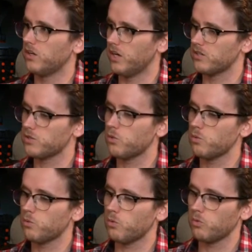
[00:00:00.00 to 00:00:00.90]
All right. So
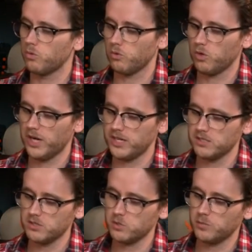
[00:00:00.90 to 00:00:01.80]
I guess
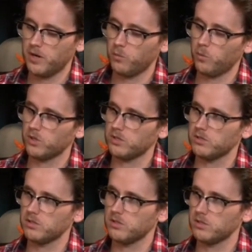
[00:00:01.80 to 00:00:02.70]
let's talk about what
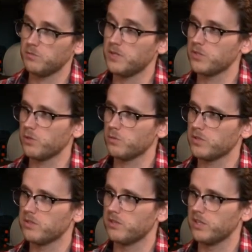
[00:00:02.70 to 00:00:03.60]
you've been doing with
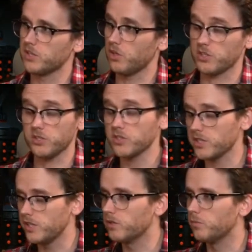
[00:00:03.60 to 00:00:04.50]
exotics, not just
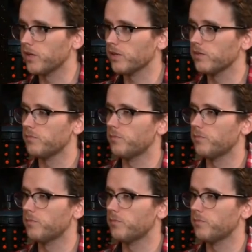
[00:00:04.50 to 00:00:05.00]
the Eagle Bearer,